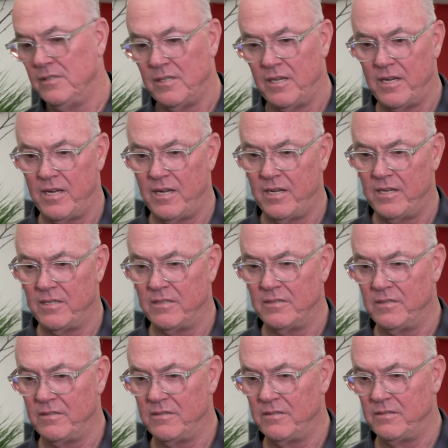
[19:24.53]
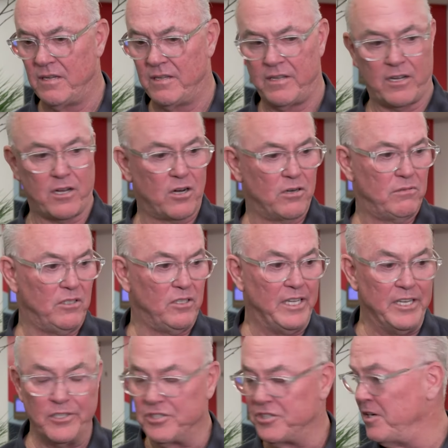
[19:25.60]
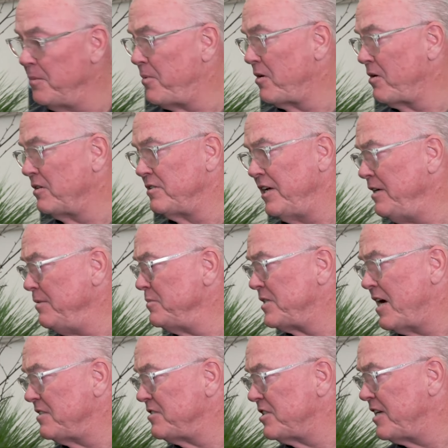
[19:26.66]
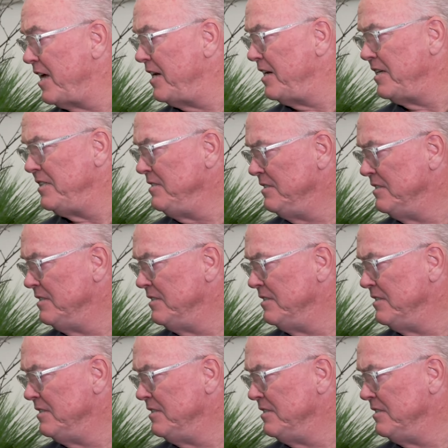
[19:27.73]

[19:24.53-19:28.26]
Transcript: uh, I think our leadership on our team's outstanding.